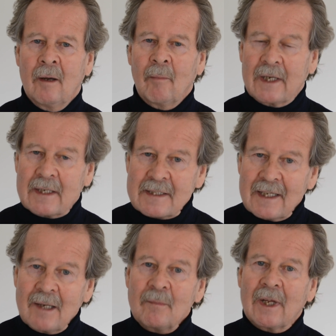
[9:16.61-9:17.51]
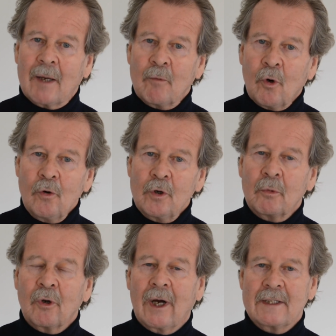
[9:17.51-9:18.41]
But at the same time, all
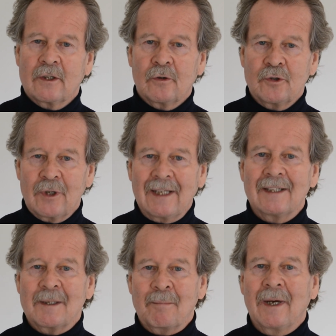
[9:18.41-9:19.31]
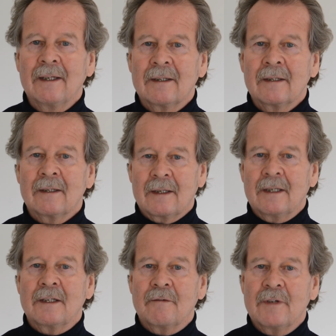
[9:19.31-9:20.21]
human rights are also interdependent,
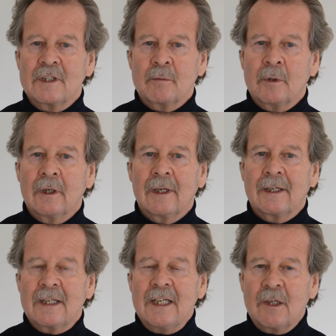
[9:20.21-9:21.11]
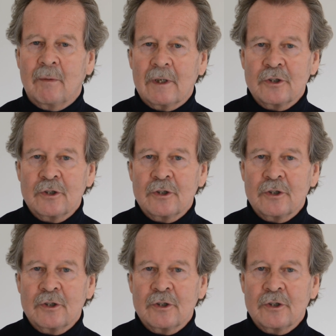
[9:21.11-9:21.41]
indivisible and equal.